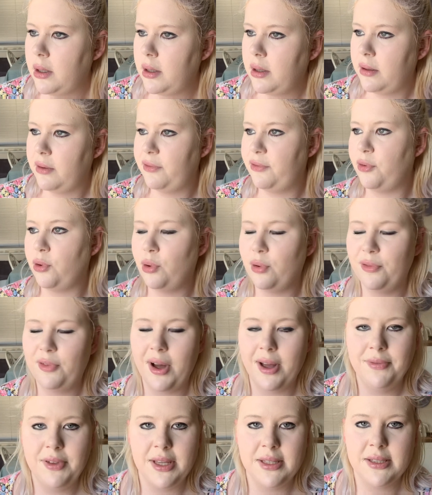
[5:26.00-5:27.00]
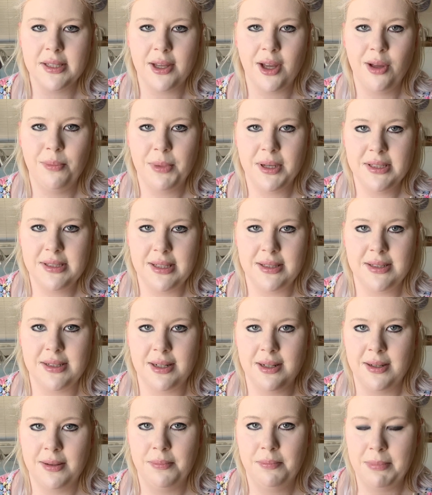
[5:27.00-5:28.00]
4 or 5 years ago my
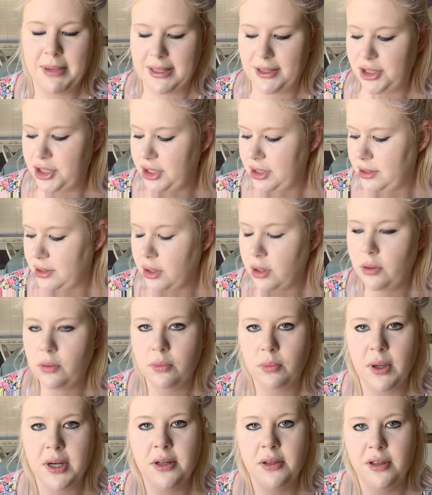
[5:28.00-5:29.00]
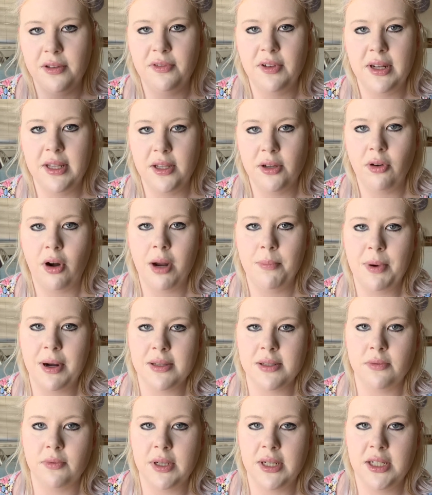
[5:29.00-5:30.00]
sister mentioned, oh, why don't you fill in your eyebrows,
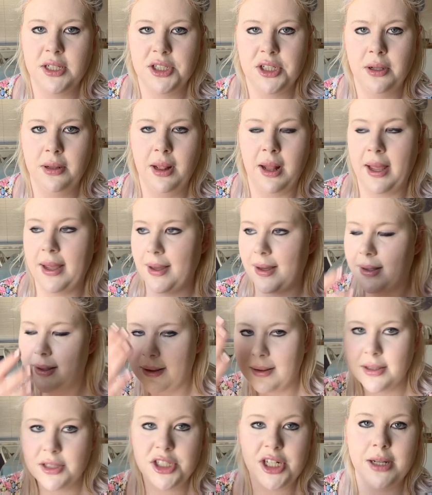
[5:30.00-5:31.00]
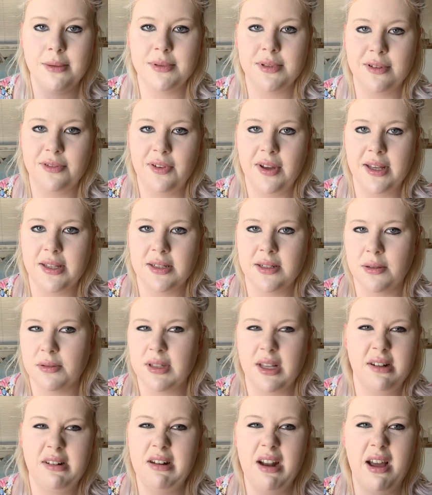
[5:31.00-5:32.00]
it really like shapes the face. And I was
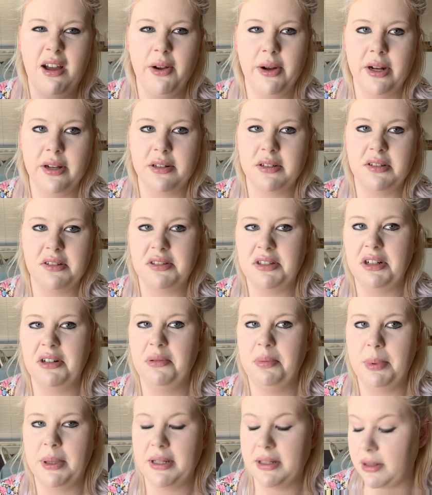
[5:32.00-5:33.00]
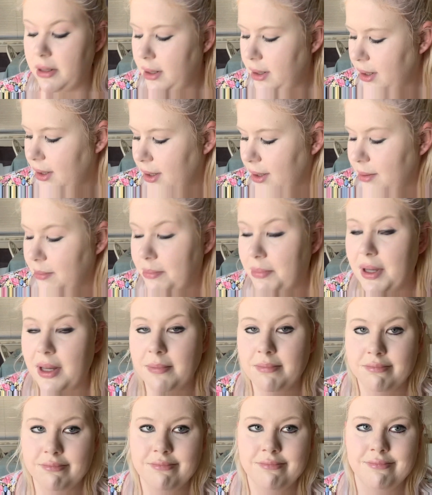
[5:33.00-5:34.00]
like, no, it looks stupid. But
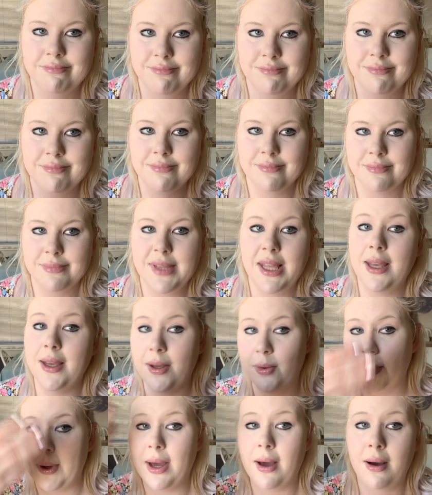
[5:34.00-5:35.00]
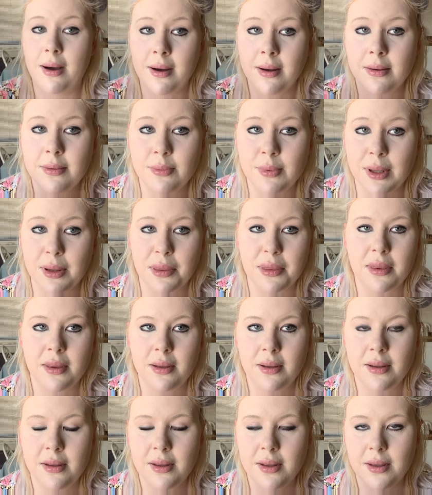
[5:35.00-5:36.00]
here we are with
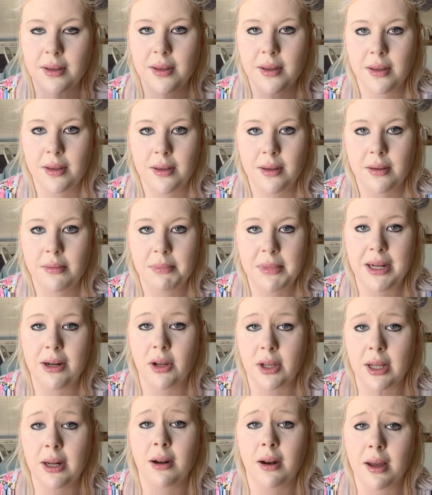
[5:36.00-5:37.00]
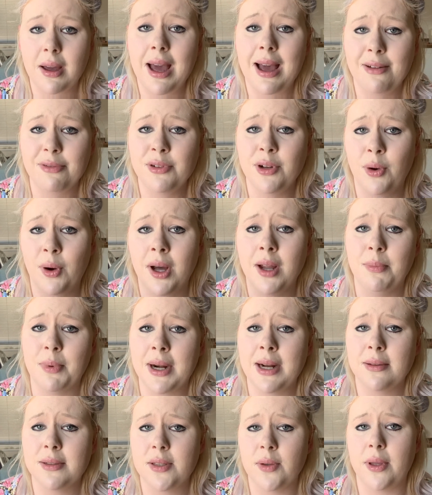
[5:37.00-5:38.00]
me looking like I have no
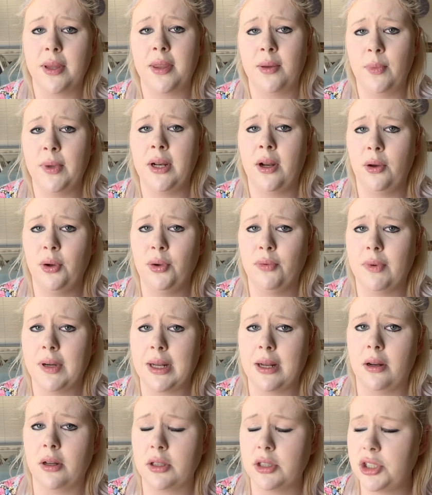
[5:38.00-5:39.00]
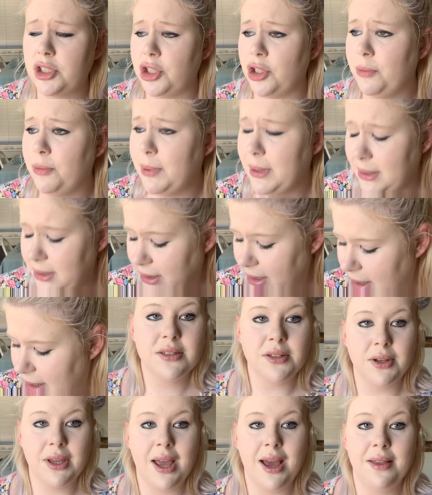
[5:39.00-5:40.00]
eyebrows, so I think we know who really looks stupid. So
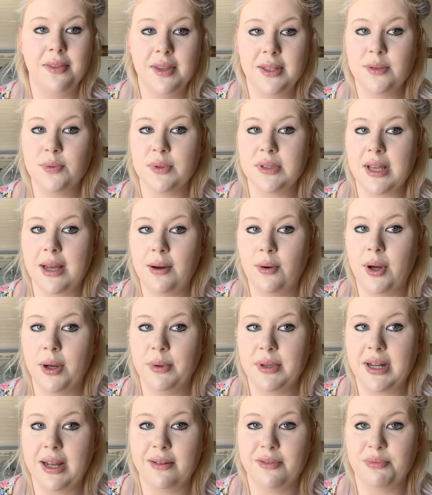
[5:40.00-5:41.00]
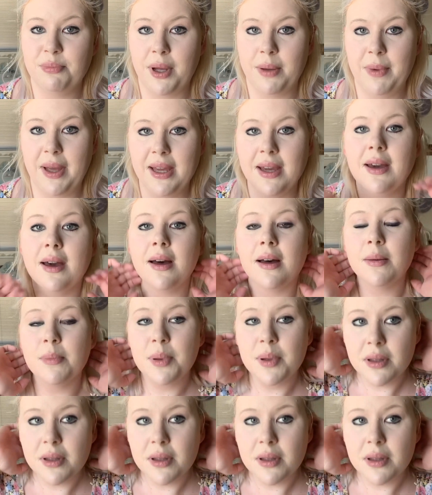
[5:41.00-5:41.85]
yeah, this was how I would have my makeup.